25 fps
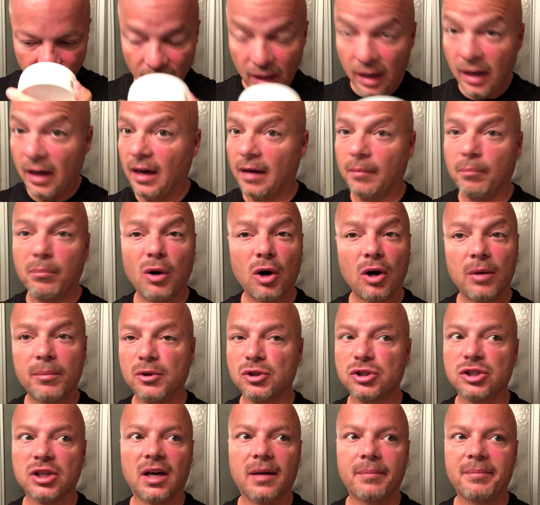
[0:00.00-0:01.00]
uh,
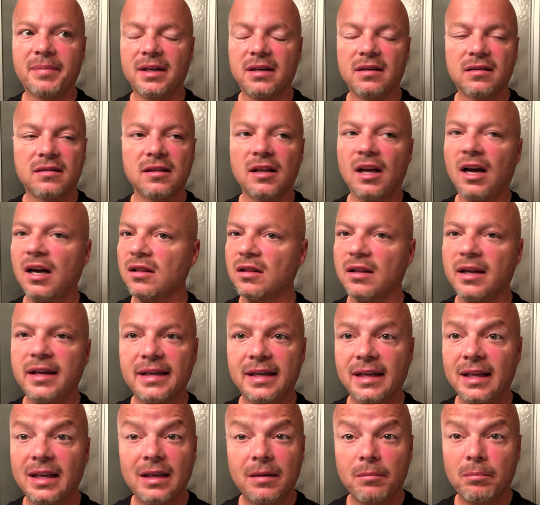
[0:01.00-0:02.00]
barbershop. It is not
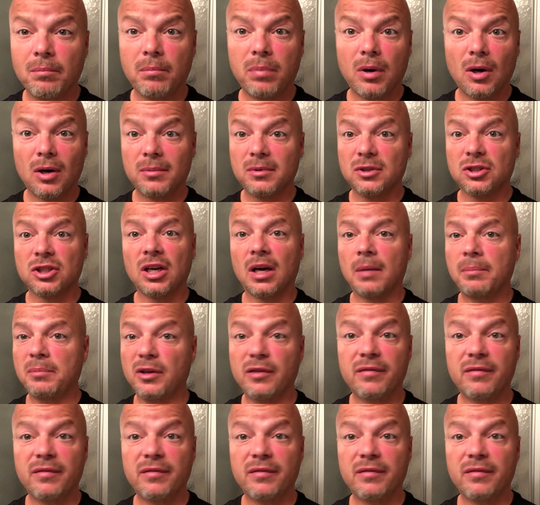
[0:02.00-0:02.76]
like any barbershop